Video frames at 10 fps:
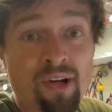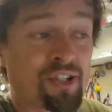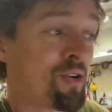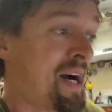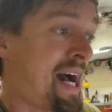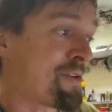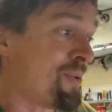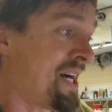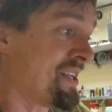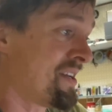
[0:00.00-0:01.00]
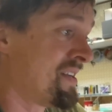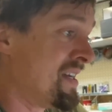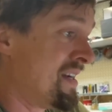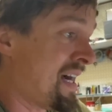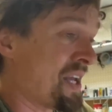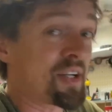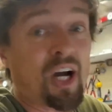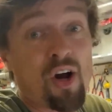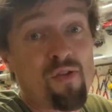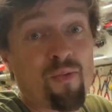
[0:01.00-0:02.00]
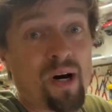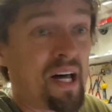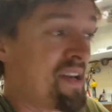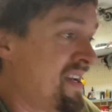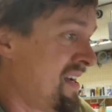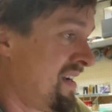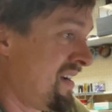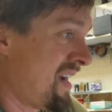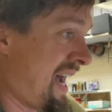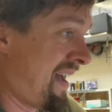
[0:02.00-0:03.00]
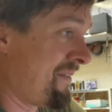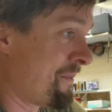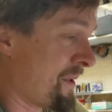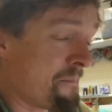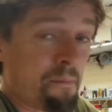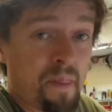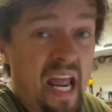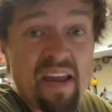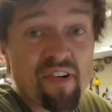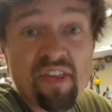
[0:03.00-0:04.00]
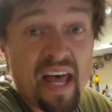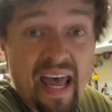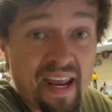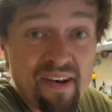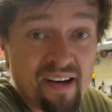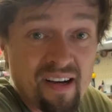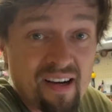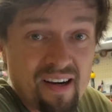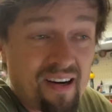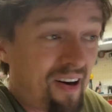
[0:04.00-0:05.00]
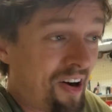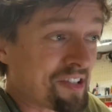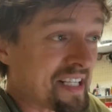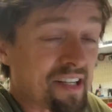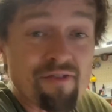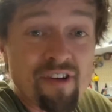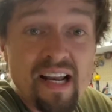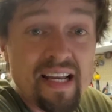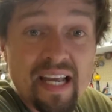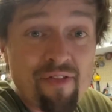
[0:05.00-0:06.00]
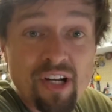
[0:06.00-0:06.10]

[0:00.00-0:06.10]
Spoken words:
until I had one and had a go with one. And even then, I didn't really give an